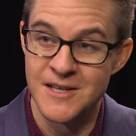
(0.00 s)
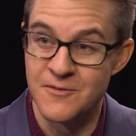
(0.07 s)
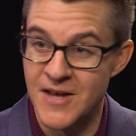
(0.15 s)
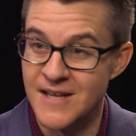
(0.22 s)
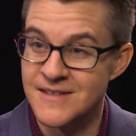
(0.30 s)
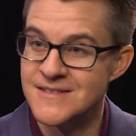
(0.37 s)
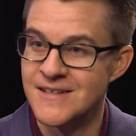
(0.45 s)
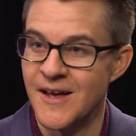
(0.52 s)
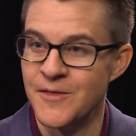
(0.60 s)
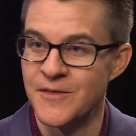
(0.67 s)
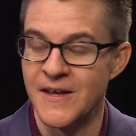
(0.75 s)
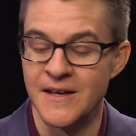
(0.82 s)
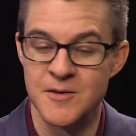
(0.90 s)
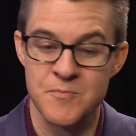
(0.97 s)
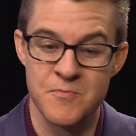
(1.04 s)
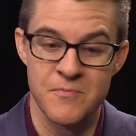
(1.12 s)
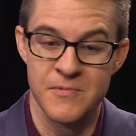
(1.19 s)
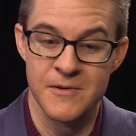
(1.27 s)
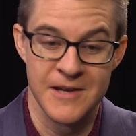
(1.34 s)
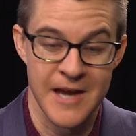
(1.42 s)
event. Mm-hmm. I think
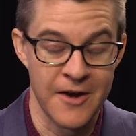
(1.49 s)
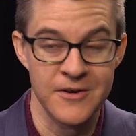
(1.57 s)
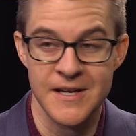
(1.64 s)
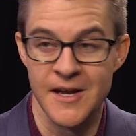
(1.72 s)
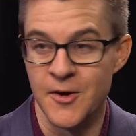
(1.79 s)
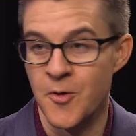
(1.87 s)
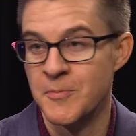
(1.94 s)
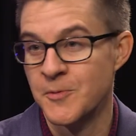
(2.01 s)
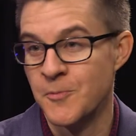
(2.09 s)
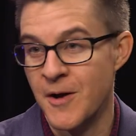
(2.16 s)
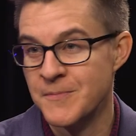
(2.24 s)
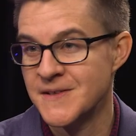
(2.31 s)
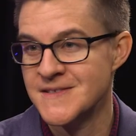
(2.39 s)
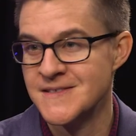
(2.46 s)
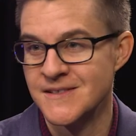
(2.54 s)
carrying open weapons